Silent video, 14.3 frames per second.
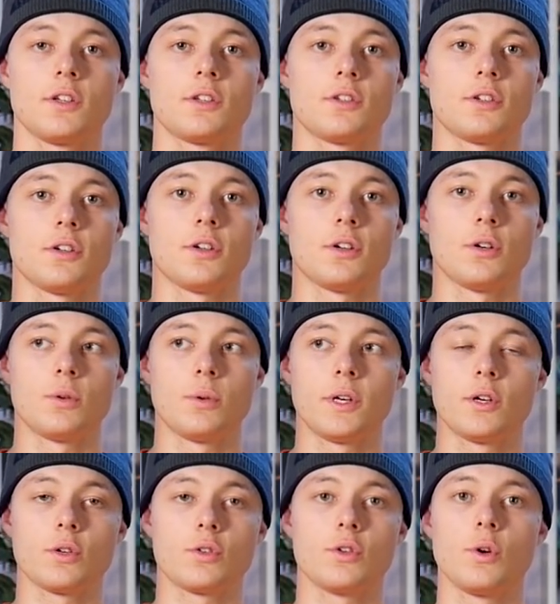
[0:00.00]
So we
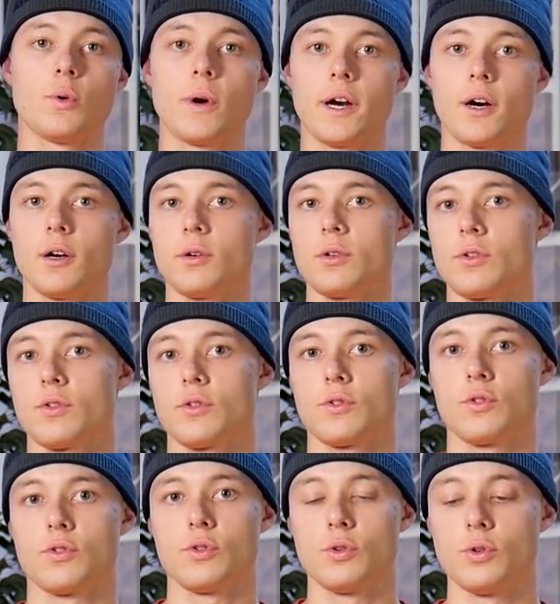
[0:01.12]
go to the warehouse
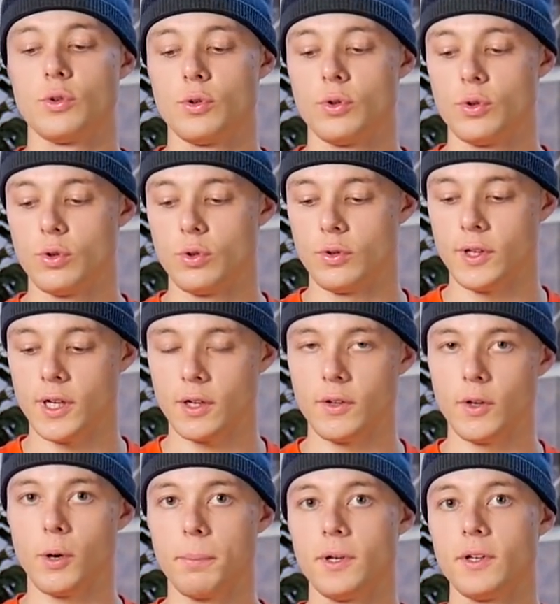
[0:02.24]
to know
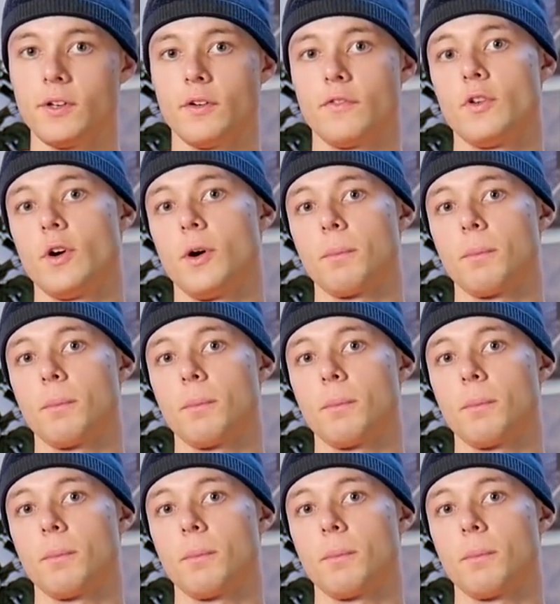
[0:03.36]
the opinion of the